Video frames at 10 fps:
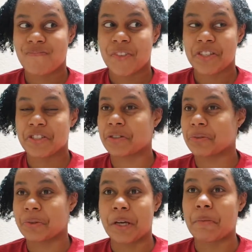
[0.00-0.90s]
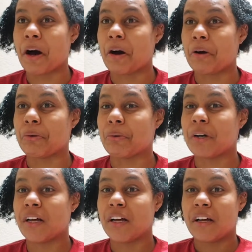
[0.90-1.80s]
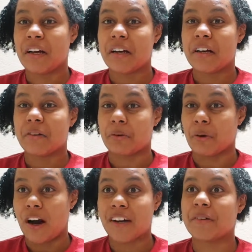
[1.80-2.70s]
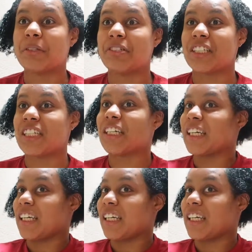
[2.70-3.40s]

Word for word: screamo rock music